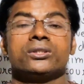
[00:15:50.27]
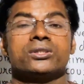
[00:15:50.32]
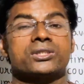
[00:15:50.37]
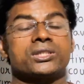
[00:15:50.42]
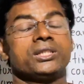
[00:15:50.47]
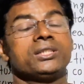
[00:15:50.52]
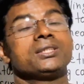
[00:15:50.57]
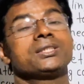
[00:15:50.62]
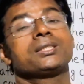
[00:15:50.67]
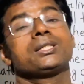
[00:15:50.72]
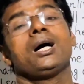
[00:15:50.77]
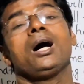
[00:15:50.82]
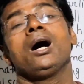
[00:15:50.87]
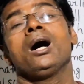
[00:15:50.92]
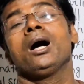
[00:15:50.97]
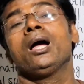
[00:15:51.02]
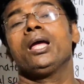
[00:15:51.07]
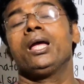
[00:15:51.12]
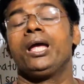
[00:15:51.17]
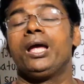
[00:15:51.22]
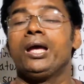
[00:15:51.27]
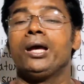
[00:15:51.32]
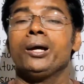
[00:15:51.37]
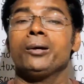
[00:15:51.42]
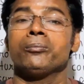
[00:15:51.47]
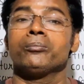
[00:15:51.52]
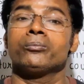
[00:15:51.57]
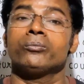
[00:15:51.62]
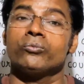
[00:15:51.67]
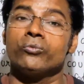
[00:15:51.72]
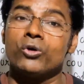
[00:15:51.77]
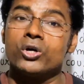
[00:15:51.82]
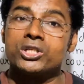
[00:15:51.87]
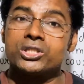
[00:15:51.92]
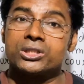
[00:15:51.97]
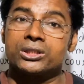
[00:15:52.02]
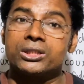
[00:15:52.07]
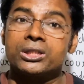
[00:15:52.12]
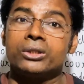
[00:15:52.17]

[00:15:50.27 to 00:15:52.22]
since I am what?